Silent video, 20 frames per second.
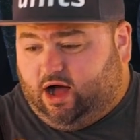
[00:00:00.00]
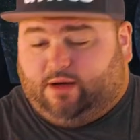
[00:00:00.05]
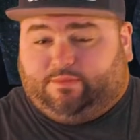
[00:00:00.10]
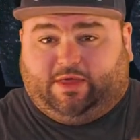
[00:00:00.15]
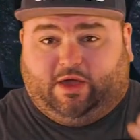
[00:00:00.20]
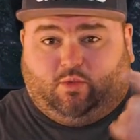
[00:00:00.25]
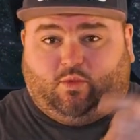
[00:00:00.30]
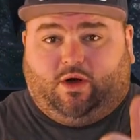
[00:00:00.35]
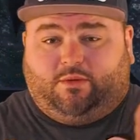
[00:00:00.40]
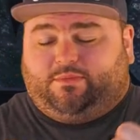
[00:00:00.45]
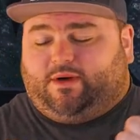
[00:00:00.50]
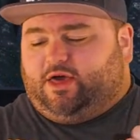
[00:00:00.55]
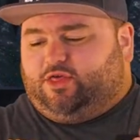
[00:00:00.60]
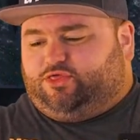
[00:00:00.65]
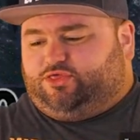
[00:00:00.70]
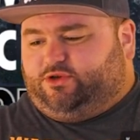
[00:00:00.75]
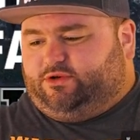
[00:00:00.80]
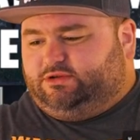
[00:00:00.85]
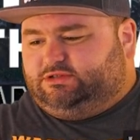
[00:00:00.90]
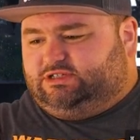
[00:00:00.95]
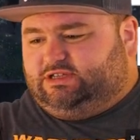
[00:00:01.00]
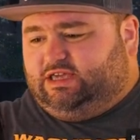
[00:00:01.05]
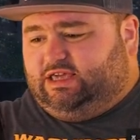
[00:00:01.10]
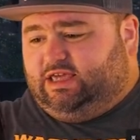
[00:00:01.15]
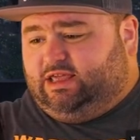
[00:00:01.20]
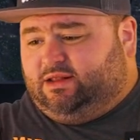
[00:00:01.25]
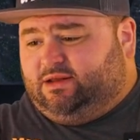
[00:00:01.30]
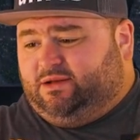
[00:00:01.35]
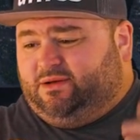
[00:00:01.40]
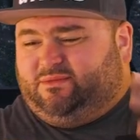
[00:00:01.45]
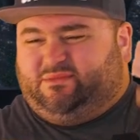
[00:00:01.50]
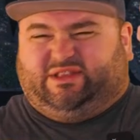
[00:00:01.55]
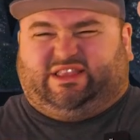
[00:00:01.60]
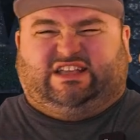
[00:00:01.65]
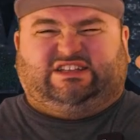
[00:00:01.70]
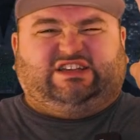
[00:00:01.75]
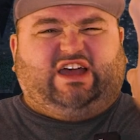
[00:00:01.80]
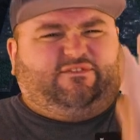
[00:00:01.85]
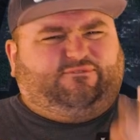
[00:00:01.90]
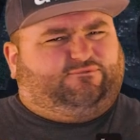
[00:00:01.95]
They won by 13, but they
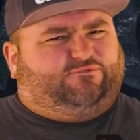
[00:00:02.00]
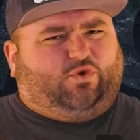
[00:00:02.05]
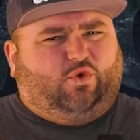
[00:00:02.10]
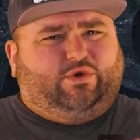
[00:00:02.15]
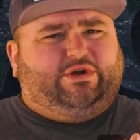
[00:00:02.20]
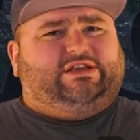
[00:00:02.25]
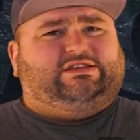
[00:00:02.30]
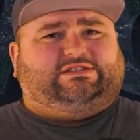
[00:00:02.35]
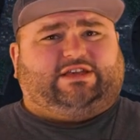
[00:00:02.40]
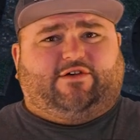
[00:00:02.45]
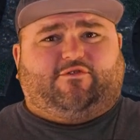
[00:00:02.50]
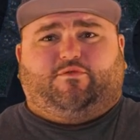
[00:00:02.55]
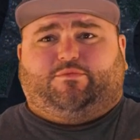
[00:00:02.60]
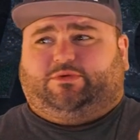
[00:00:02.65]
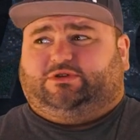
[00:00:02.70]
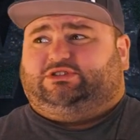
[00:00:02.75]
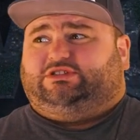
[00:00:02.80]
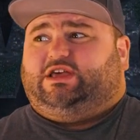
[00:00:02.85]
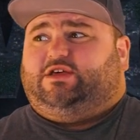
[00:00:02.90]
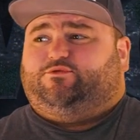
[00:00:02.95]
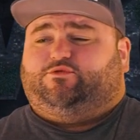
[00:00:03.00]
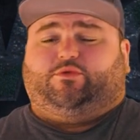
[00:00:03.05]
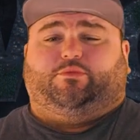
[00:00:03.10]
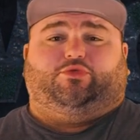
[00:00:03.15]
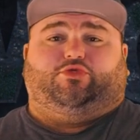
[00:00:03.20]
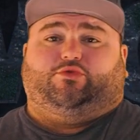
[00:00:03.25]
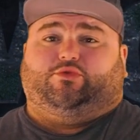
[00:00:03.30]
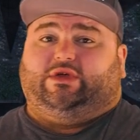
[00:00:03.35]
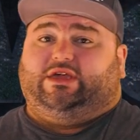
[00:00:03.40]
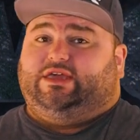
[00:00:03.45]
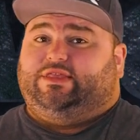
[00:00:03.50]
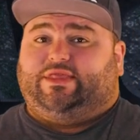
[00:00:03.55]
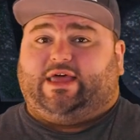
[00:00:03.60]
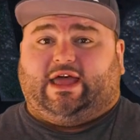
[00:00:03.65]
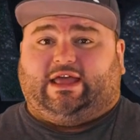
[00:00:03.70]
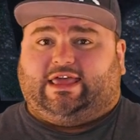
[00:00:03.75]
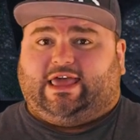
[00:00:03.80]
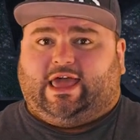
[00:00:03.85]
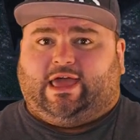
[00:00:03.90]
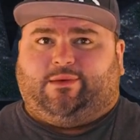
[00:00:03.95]
shot 47% from 3 in
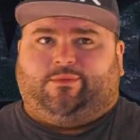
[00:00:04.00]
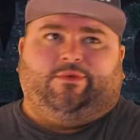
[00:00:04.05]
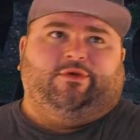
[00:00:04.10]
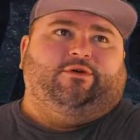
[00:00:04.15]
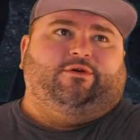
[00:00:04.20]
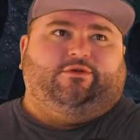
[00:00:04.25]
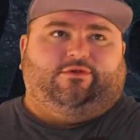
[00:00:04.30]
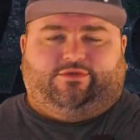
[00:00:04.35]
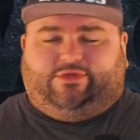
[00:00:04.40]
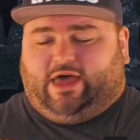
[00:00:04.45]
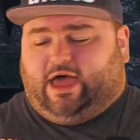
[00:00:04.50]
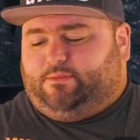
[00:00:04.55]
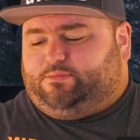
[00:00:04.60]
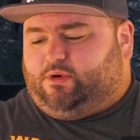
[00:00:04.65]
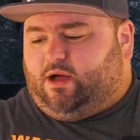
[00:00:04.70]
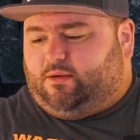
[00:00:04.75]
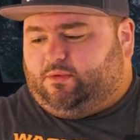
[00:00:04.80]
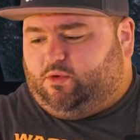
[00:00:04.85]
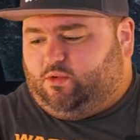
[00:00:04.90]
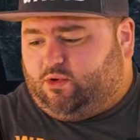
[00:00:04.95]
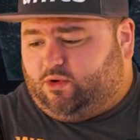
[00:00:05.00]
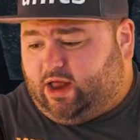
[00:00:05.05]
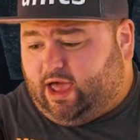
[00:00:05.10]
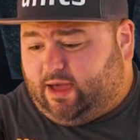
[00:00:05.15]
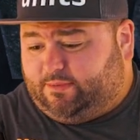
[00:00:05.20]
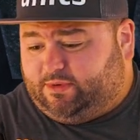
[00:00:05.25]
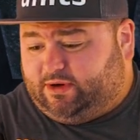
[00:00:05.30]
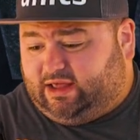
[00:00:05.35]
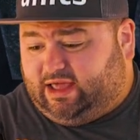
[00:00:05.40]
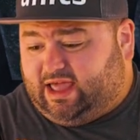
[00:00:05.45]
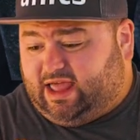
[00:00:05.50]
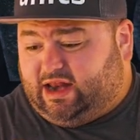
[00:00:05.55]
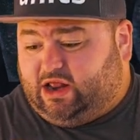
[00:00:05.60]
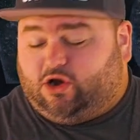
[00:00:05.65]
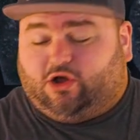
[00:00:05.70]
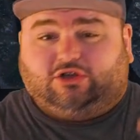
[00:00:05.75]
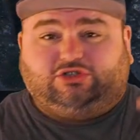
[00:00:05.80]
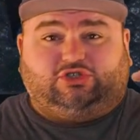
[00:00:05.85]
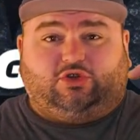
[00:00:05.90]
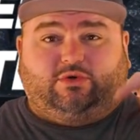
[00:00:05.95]
that game. That probably won't happen again. And
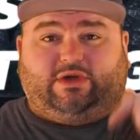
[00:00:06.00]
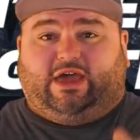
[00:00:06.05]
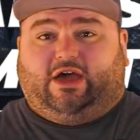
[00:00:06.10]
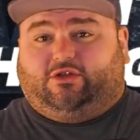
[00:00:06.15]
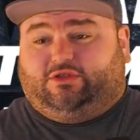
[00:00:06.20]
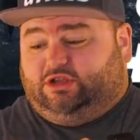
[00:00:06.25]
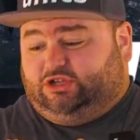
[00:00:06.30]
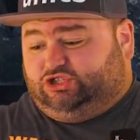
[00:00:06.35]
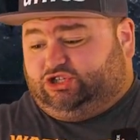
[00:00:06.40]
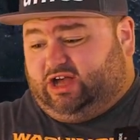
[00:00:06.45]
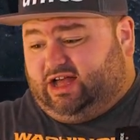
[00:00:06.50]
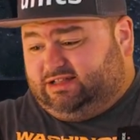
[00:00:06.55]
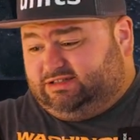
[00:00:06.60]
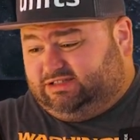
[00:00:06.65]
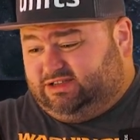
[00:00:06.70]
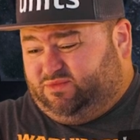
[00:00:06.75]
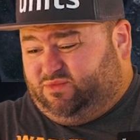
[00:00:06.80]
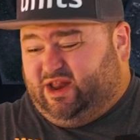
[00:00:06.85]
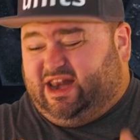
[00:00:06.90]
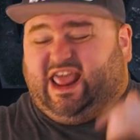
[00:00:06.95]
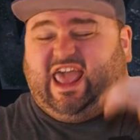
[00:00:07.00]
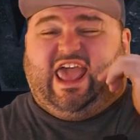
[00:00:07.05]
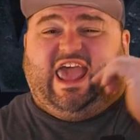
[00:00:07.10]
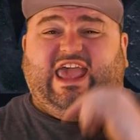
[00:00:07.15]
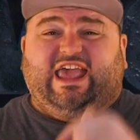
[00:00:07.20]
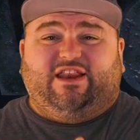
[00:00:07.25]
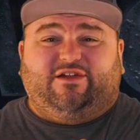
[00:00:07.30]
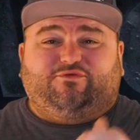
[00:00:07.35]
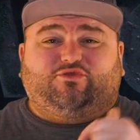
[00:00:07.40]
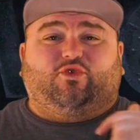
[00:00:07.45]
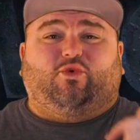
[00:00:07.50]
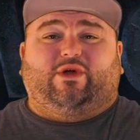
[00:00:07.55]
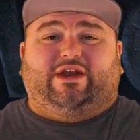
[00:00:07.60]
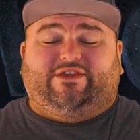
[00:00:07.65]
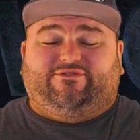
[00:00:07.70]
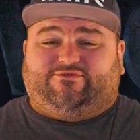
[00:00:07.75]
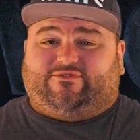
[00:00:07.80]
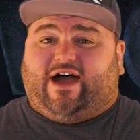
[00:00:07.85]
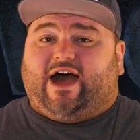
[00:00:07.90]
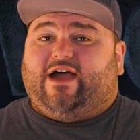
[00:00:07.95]
also, Keldon Johnson went 8 of
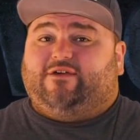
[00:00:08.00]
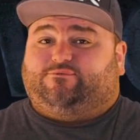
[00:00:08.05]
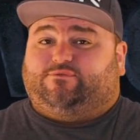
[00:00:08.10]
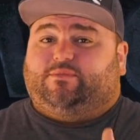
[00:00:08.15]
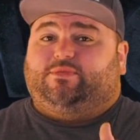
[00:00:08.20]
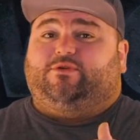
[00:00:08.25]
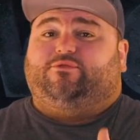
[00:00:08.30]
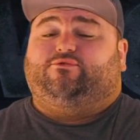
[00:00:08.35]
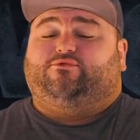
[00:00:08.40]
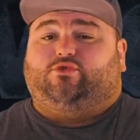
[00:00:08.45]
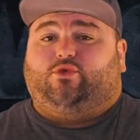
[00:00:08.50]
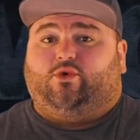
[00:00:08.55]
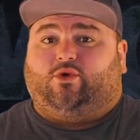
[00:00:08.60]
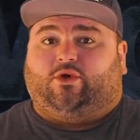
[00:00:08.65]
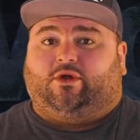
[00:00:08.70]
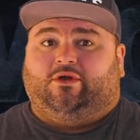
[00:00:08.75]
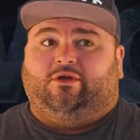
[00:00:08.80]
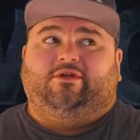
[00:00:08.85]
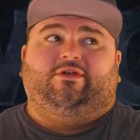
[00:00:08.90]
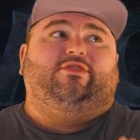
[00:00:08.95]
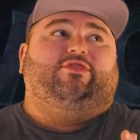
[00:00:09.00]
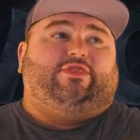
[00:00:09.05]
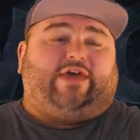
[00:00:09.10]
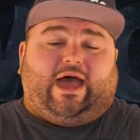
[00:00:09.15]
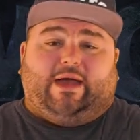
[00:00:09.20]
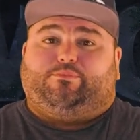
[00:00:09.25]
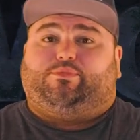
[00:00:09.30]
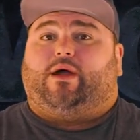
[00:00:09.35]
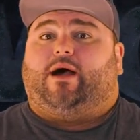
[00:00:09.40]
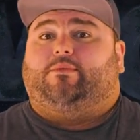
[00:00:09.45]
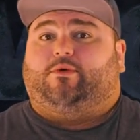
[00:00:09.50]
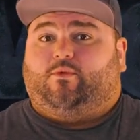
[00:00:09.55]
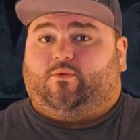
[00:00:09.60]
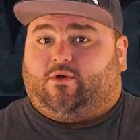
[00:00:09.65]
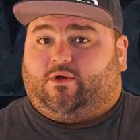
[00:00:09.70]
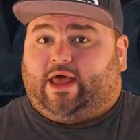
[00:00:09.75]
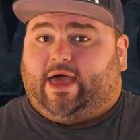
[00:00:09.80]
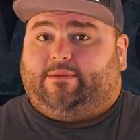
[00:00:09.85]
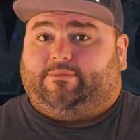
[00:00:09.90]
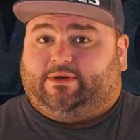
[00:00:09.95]
25 from the floor. That probably
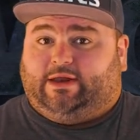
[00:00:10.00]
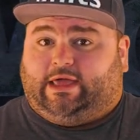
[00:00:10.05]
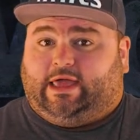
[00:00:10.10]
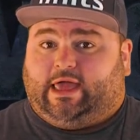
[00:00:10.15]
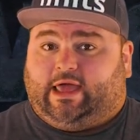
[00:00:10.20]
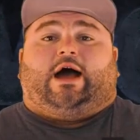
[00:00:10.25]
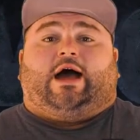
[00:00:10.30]
won't happen again.